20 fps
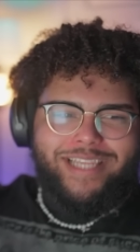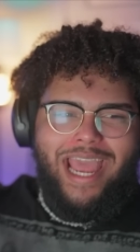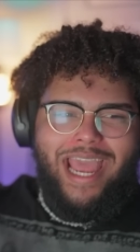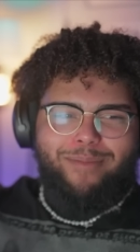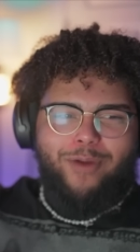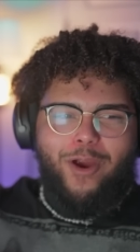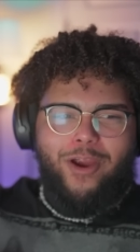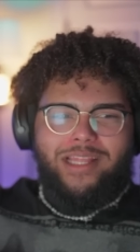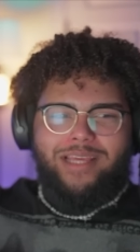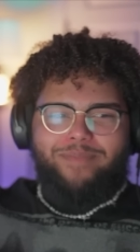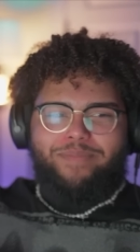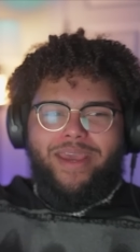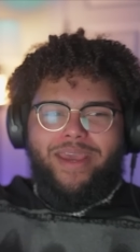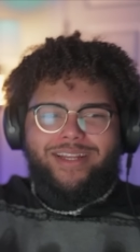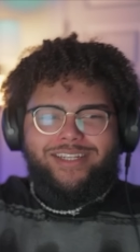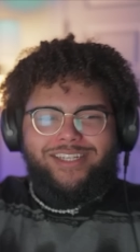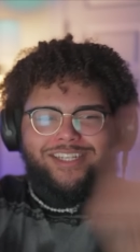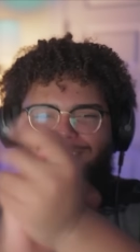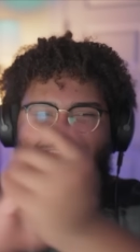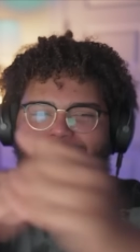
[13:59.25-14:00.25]
came early,
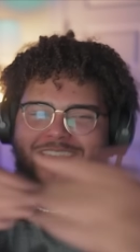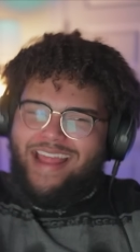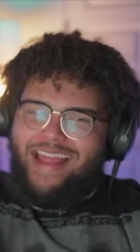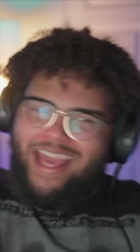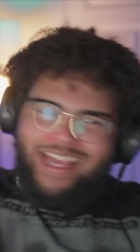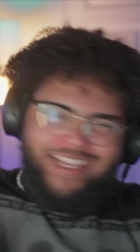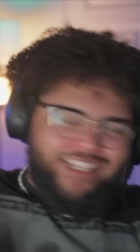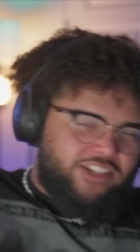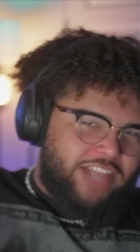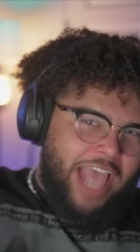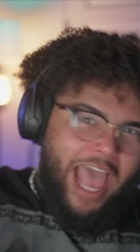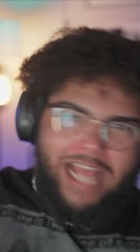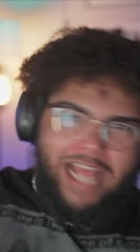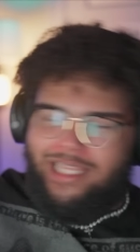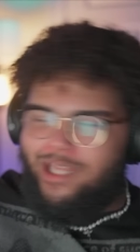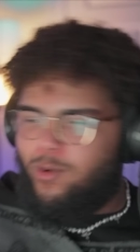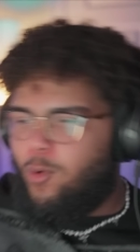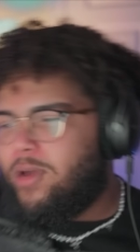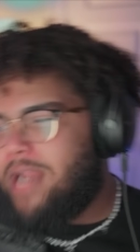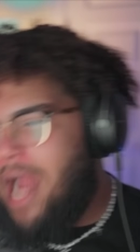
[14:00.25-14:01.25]
bitch.
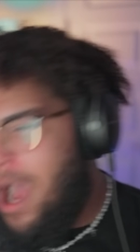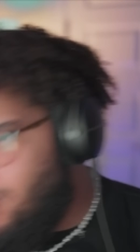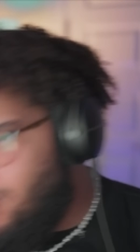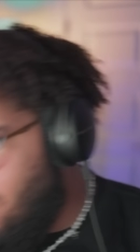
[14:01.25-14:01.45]
Exactly what I